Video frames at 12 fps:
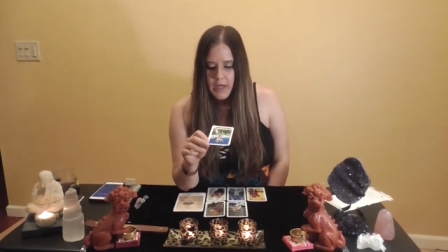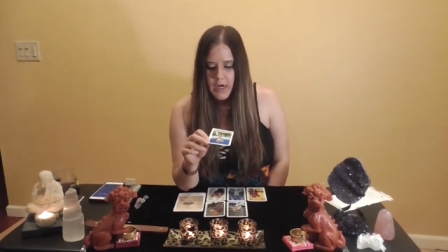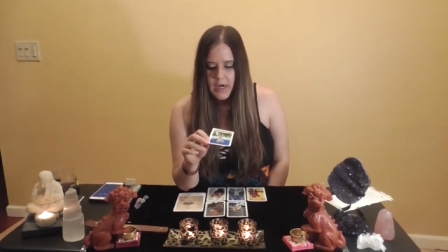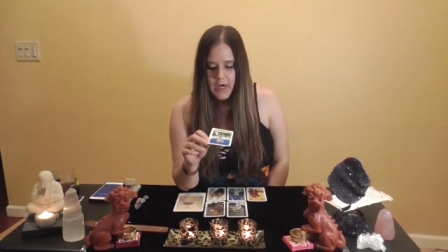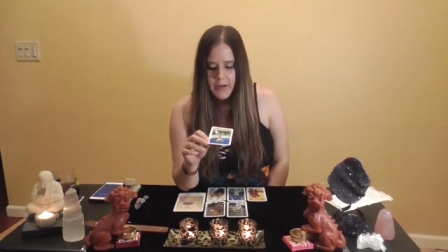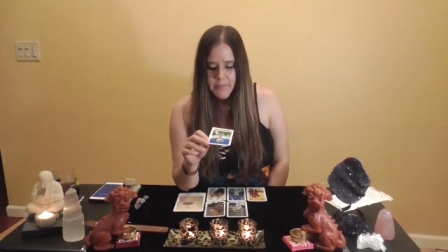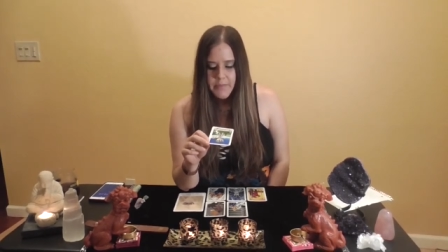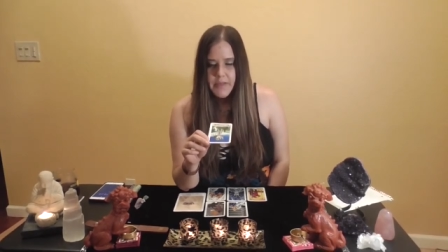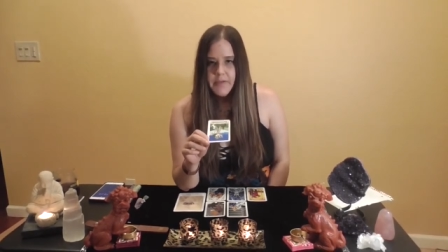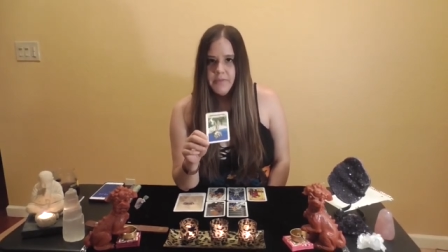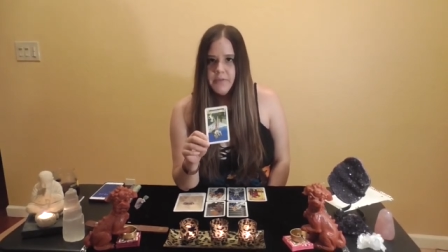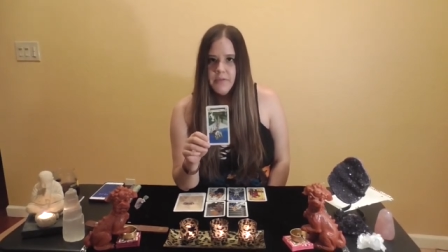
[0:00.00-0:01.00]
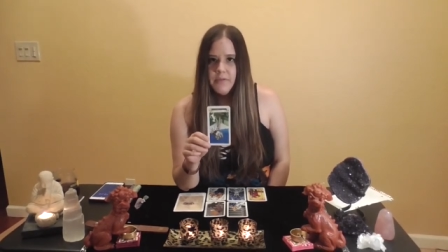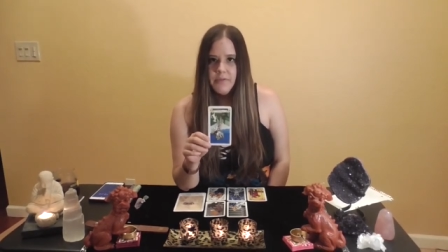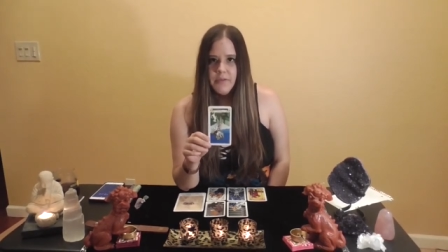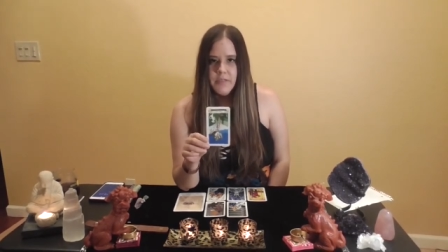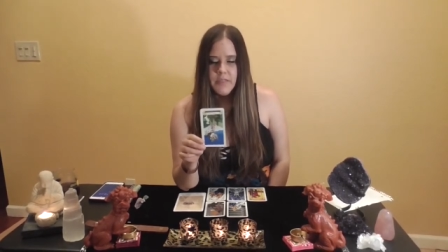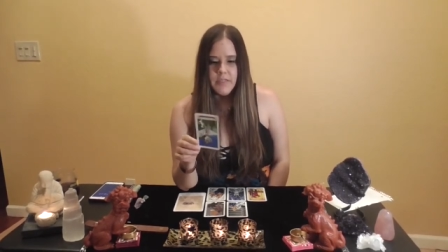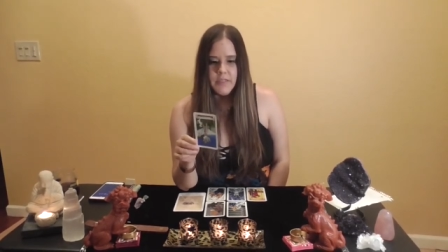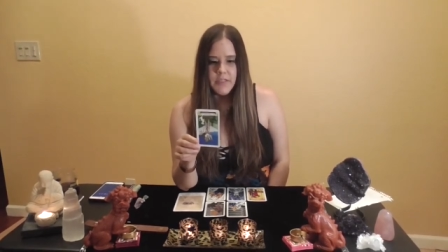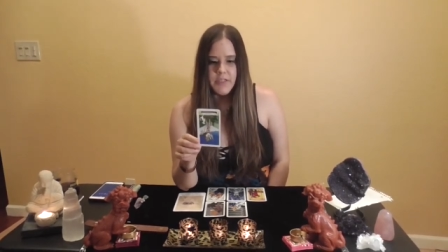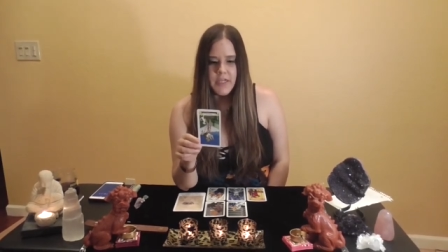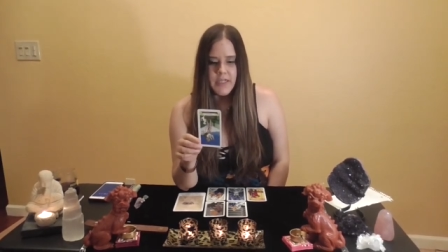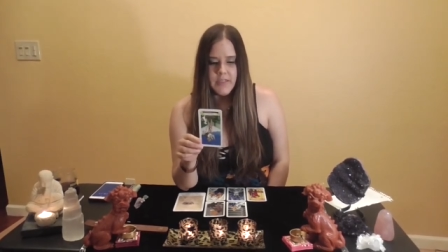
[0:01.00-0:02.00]
The Fool reverse is
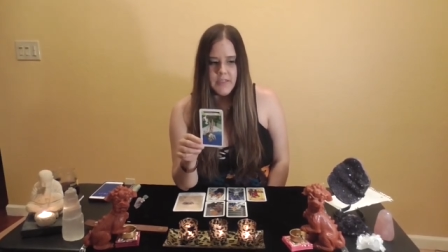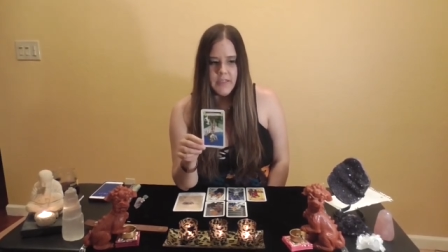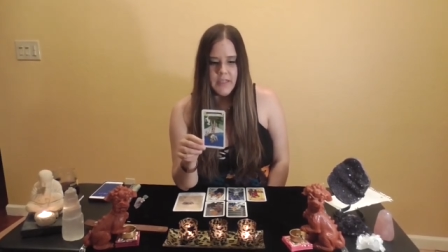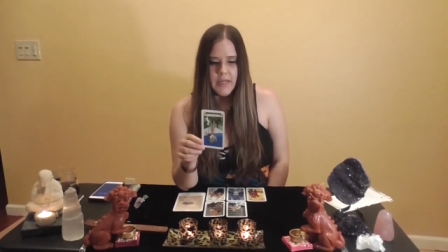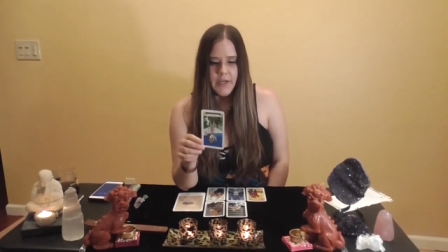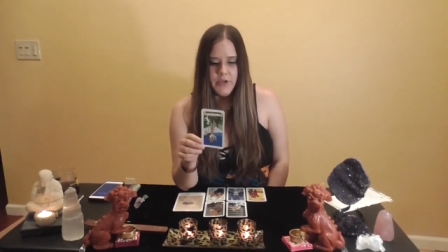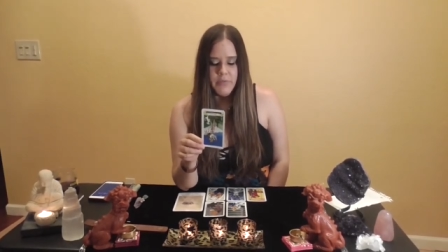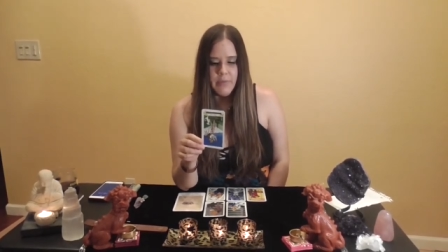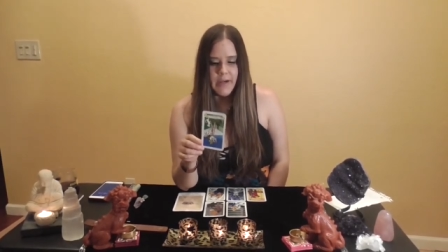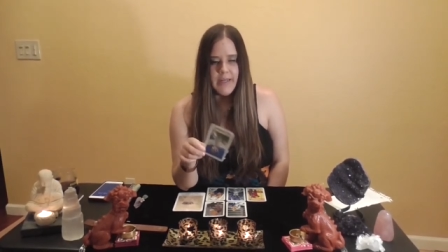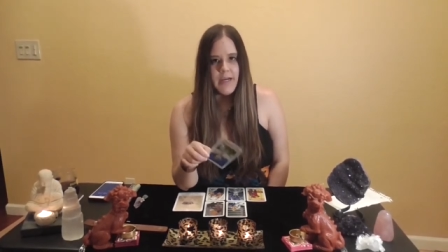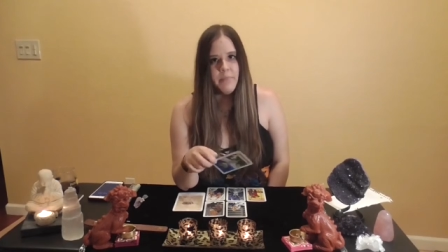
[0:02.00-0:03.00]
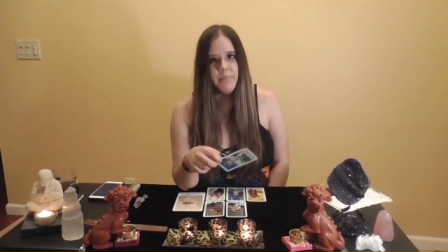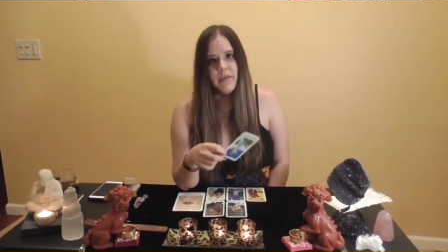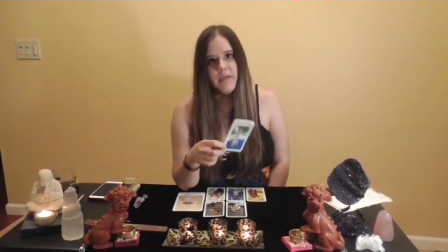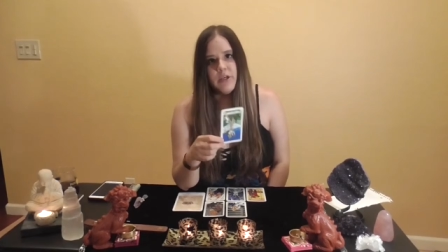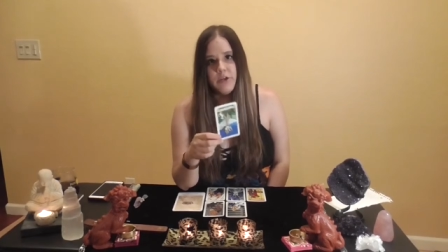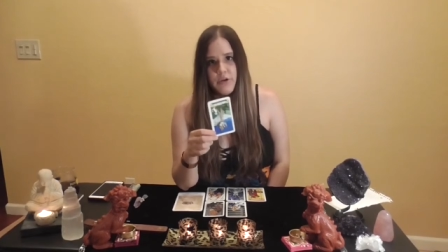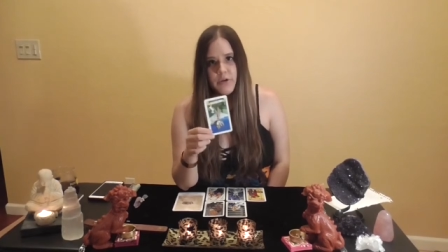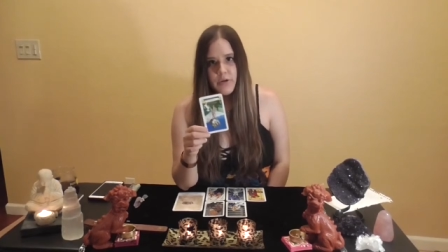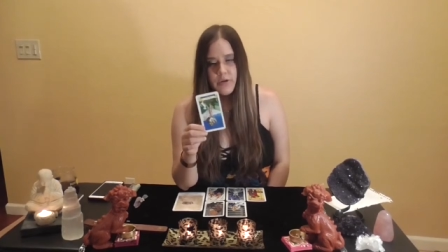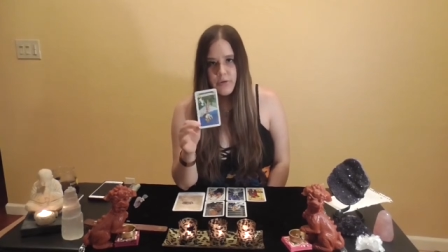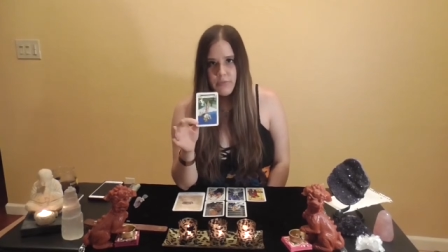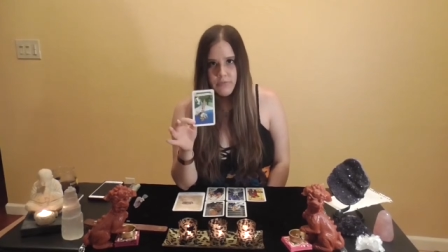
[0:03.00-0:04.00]
suggesting that you might not be in
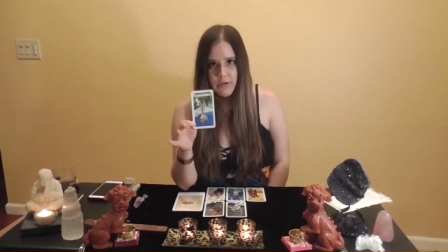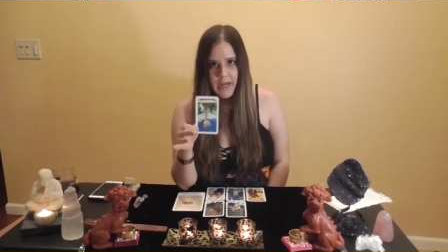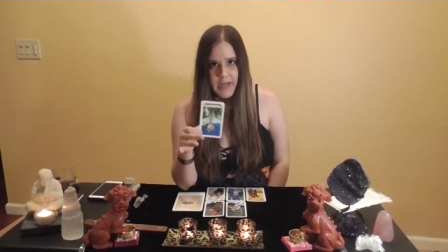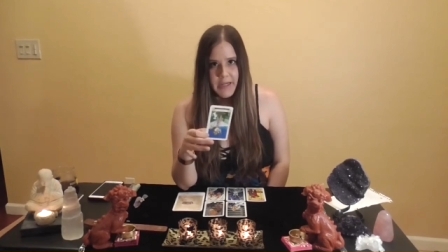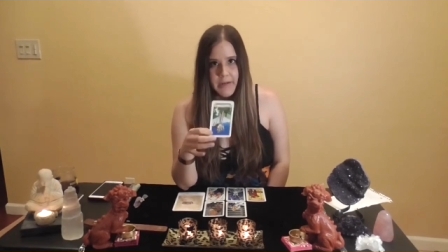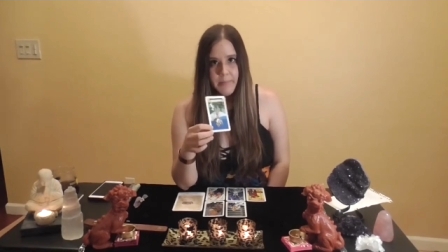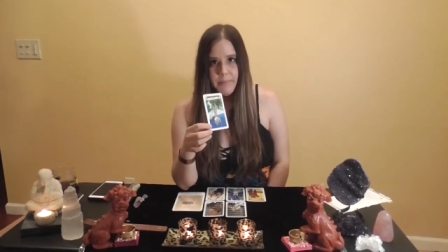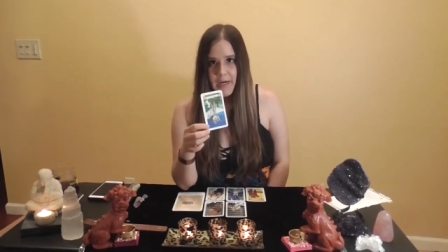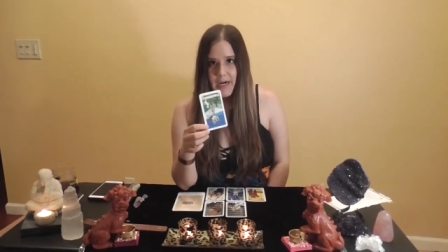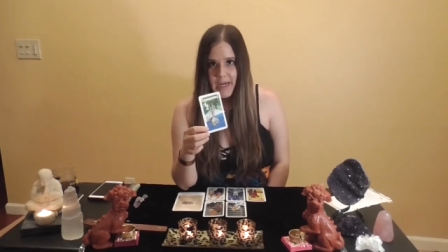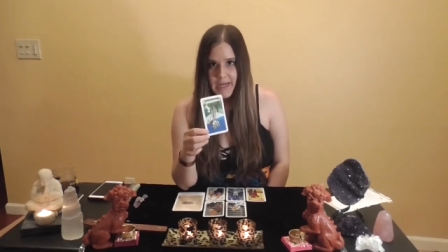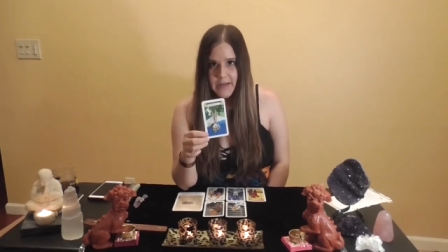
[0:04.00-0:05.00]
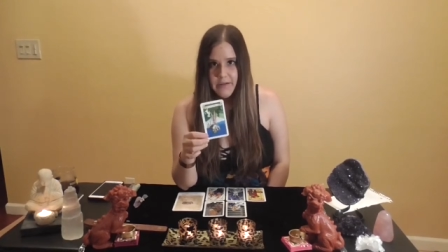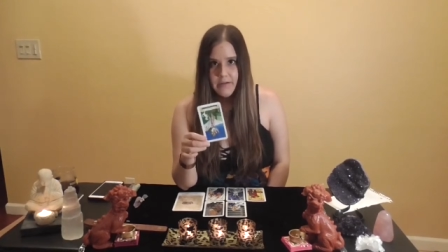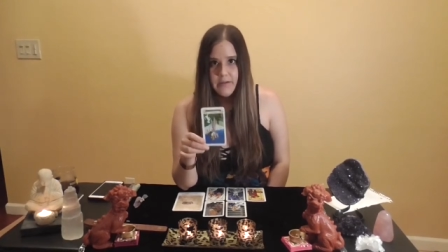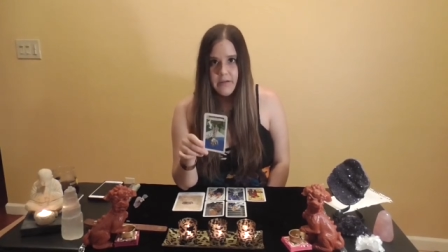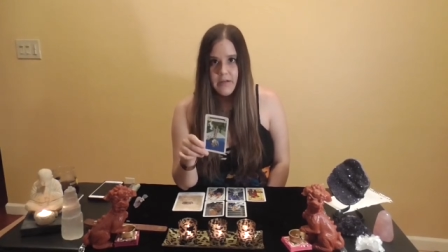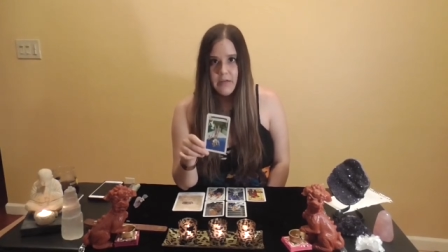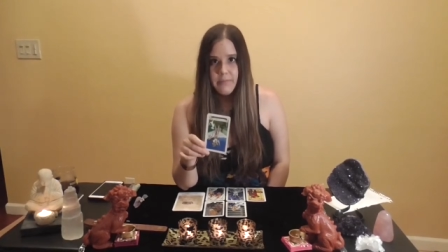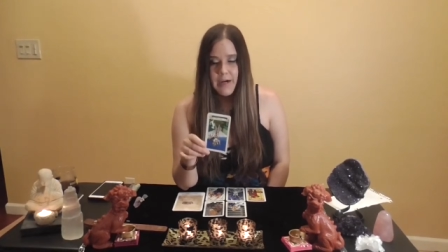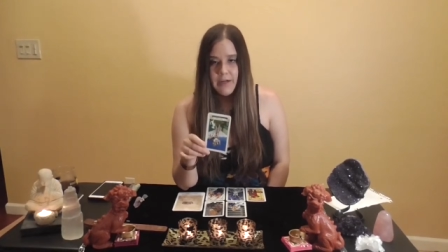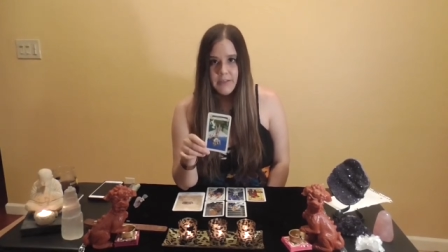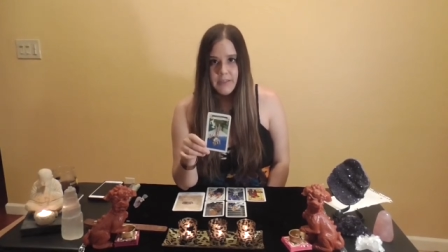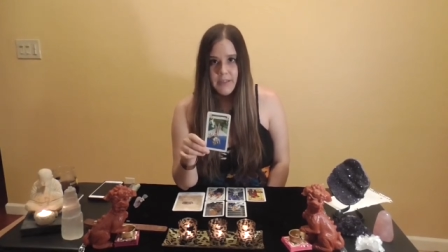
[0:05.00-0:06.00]
your right mind
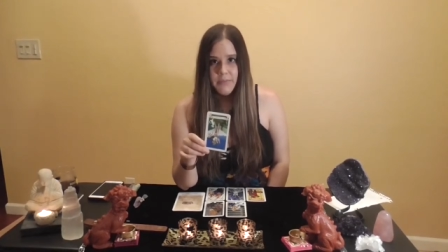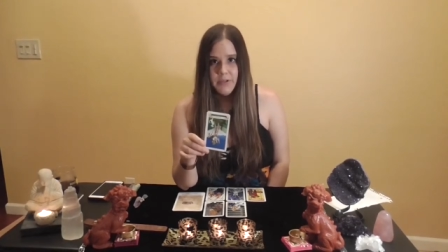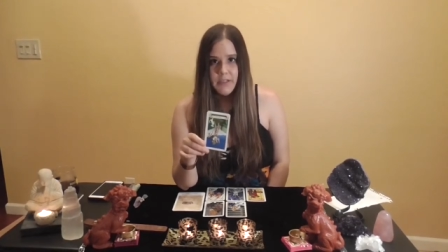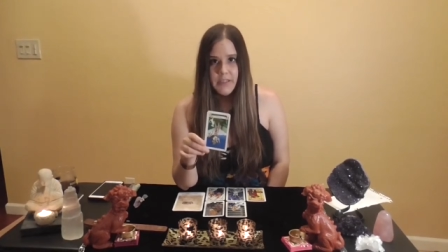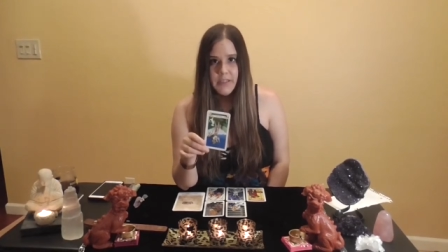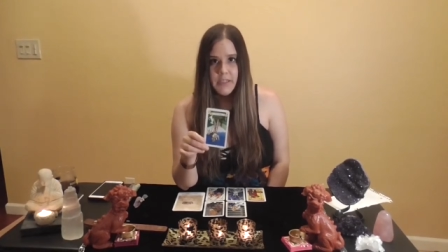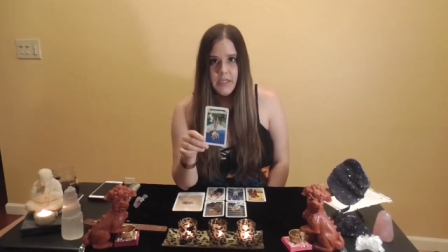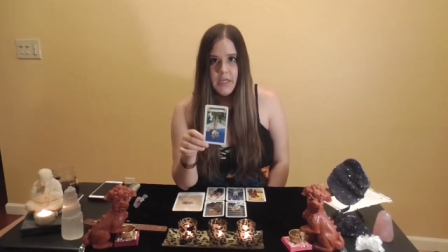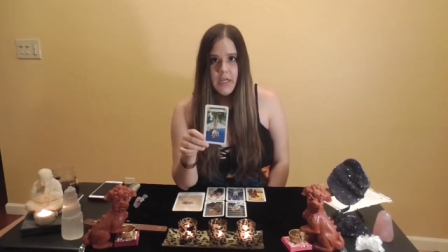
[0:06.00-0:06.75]
about someone.